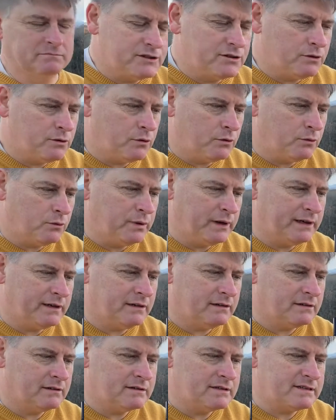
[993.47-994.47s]
So
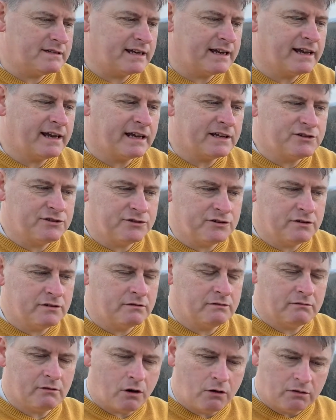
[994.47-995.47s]
when singing a
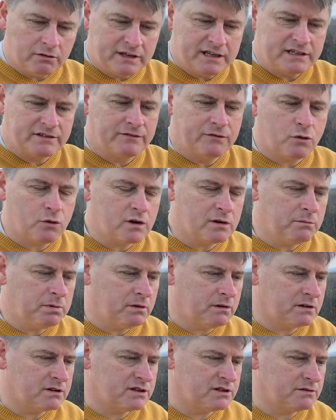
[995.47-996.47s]
tune, all these
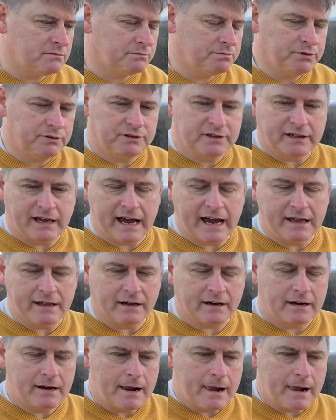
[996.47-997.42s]
vocables put together,